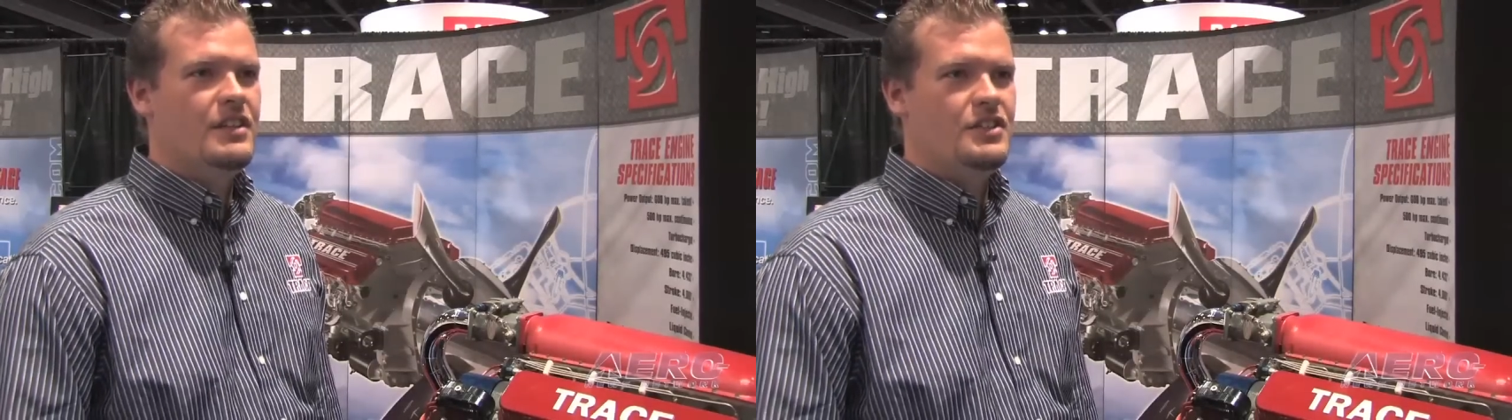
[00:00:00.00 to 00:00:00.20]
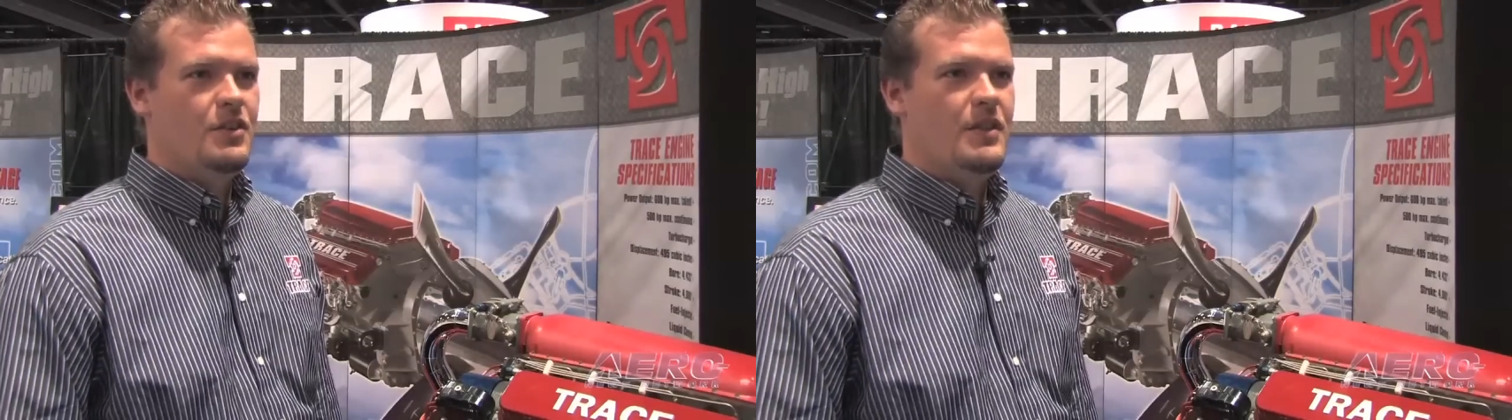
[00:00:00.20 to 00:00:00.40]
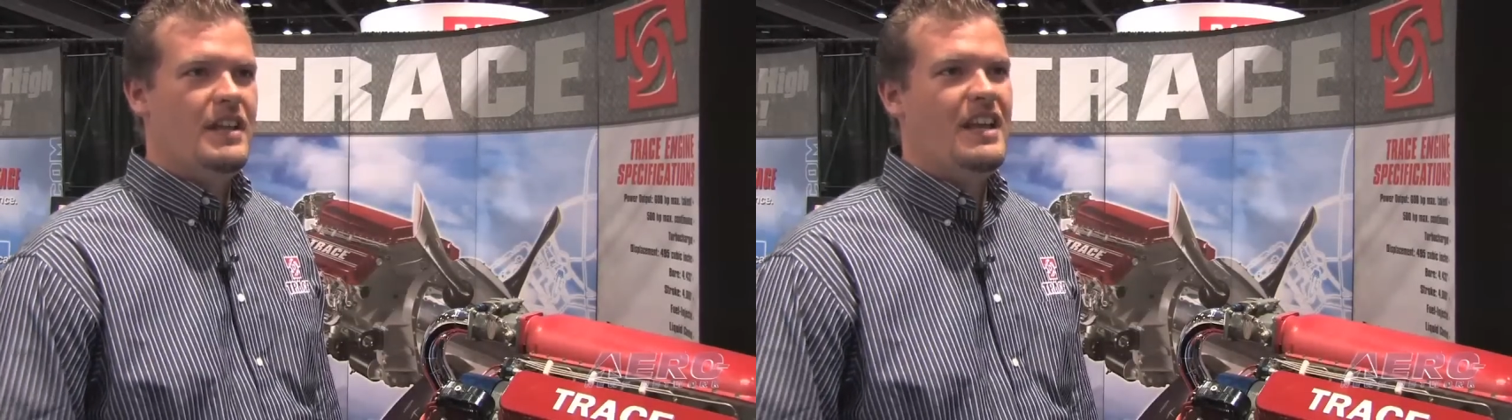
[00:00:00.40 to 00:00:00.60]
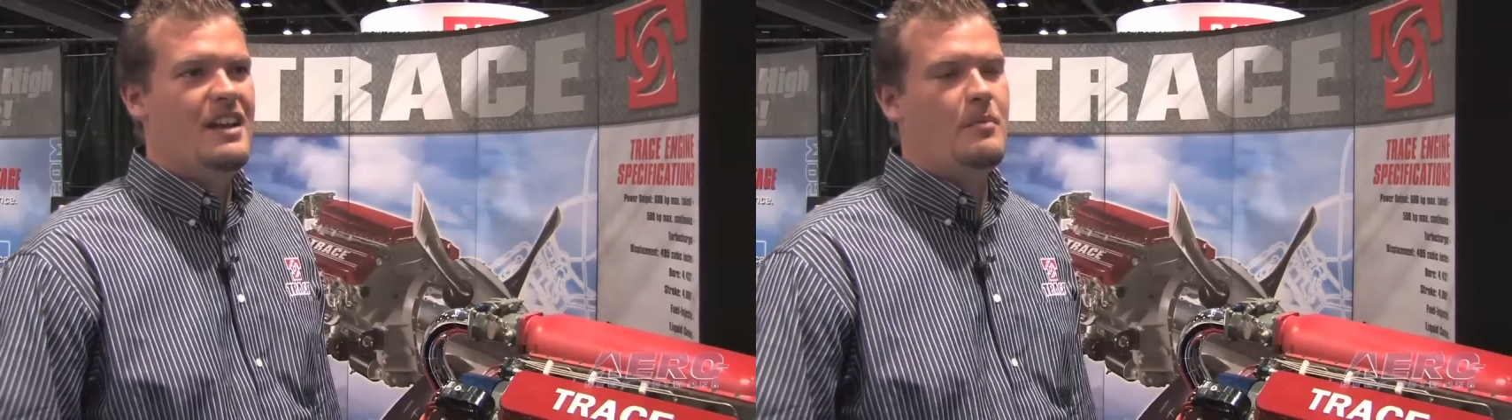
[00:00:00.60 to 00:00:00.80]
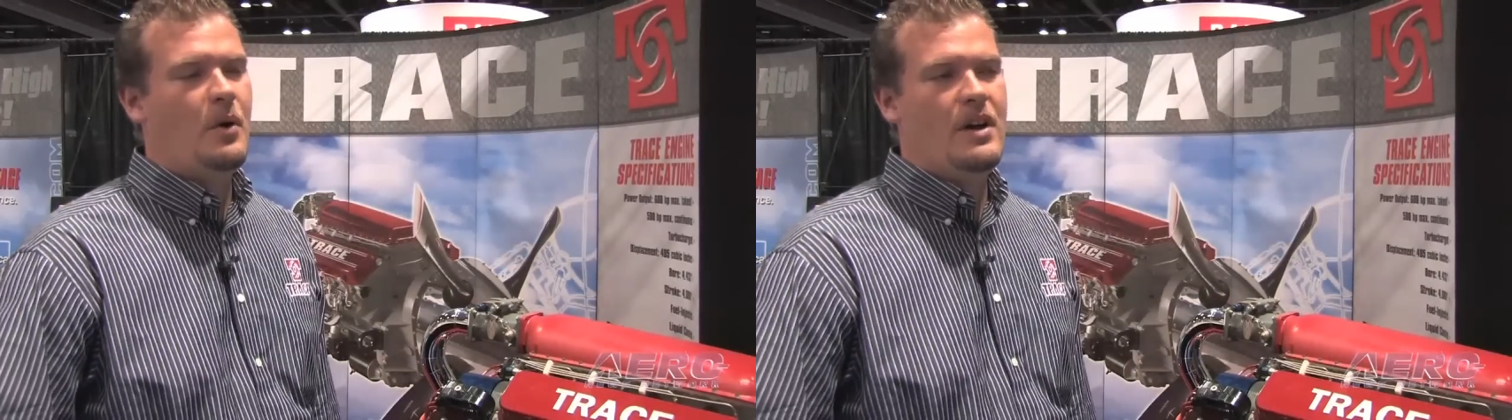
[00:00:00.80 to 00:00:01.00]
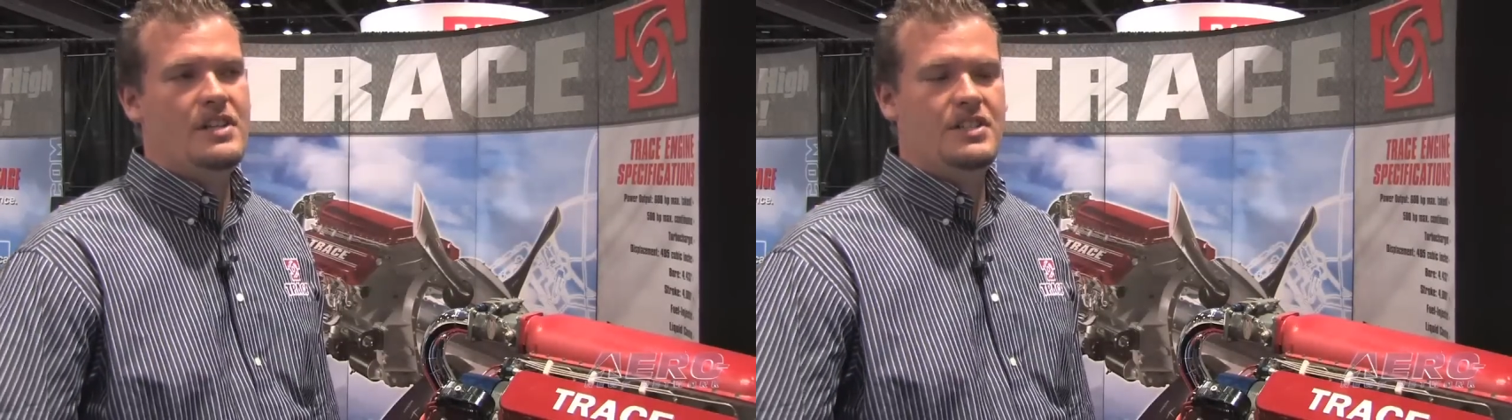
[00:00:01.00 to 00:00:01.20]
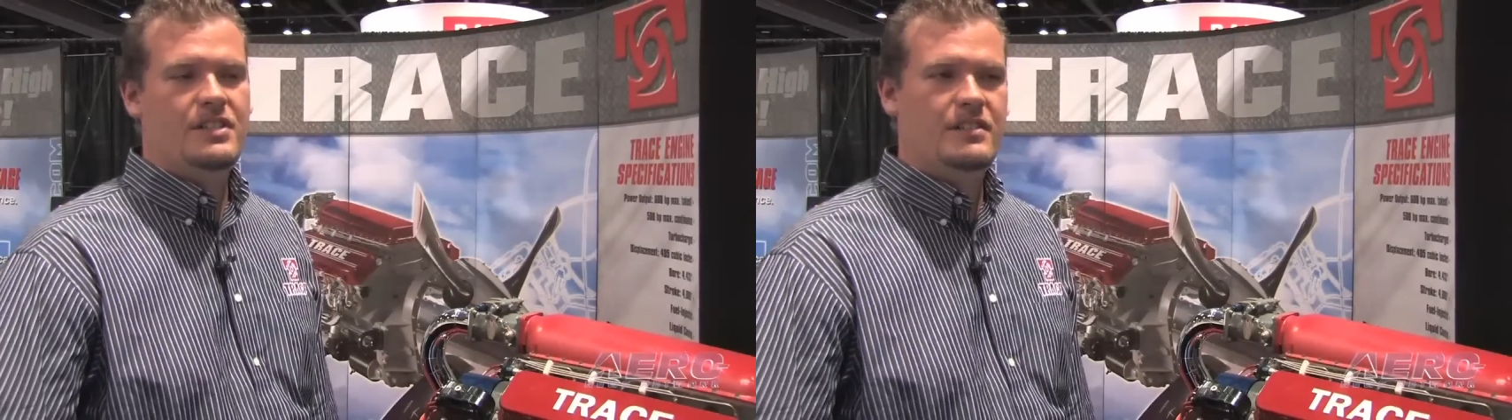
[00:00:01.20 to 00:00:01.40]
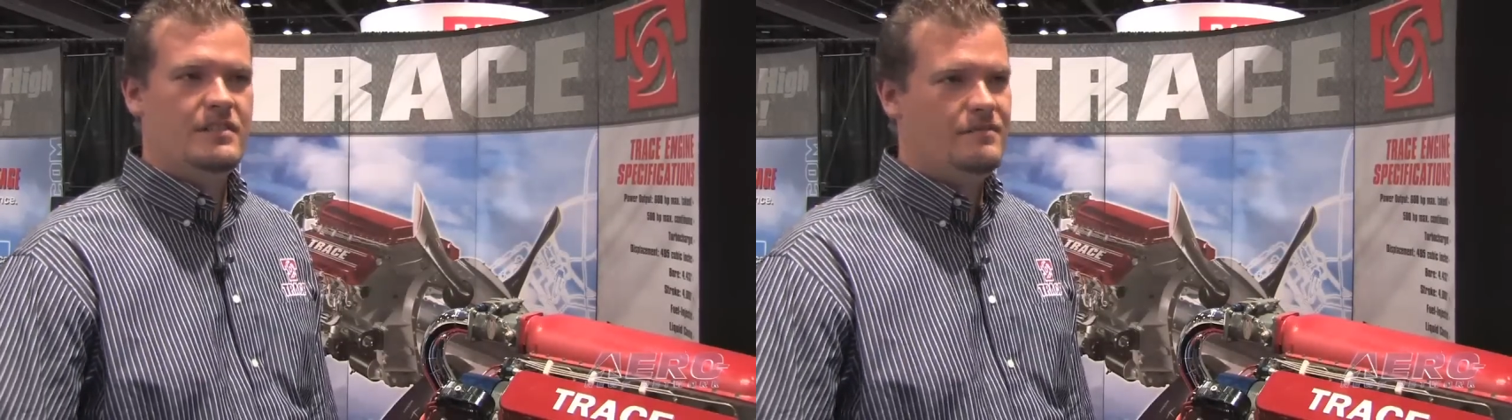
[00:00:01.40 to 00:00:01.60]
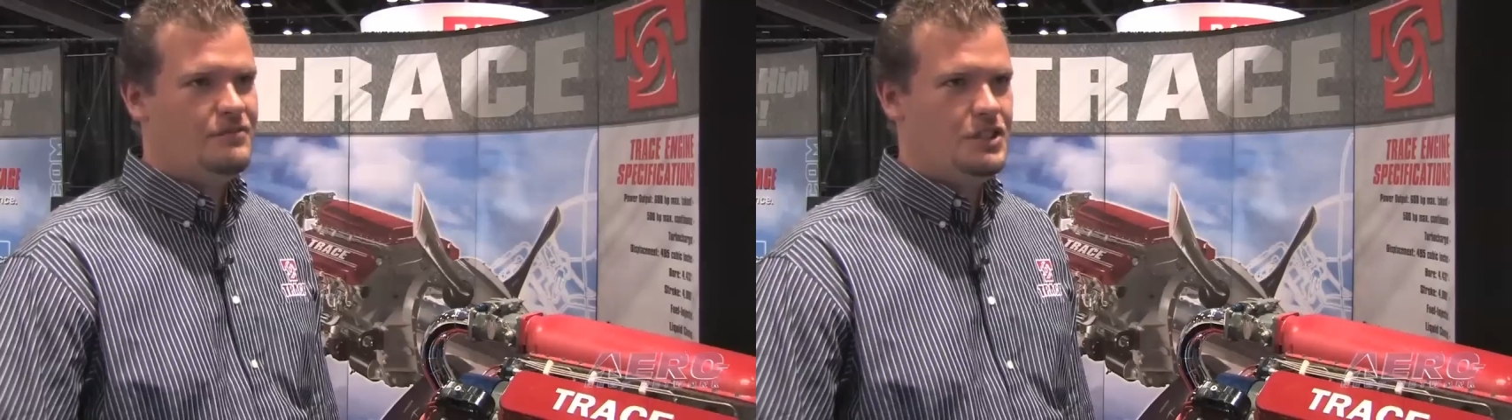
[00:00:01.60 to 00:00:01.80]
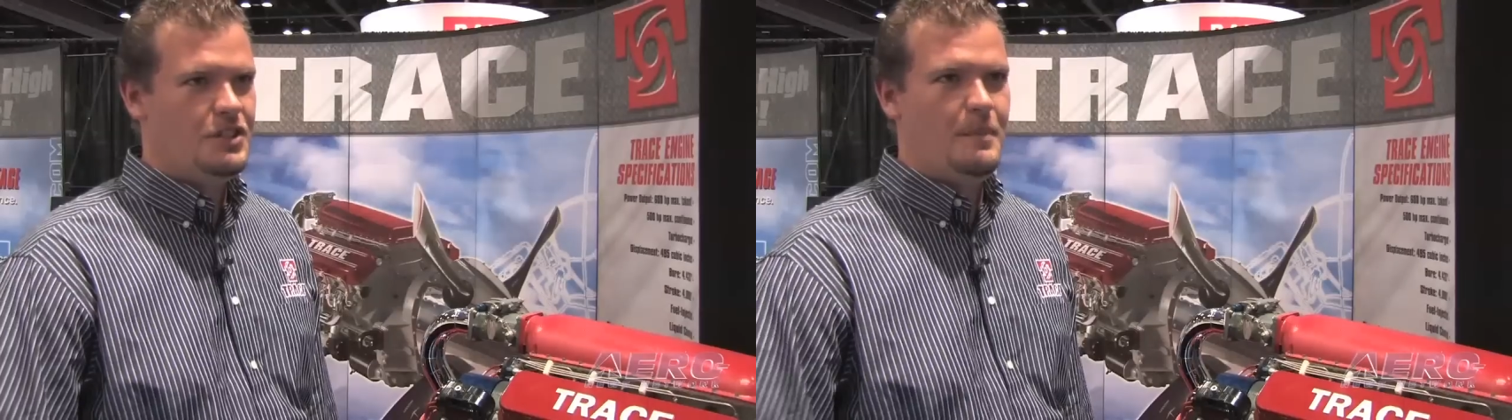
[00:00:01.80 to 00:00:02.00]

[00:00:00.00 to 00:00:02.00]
so the end price just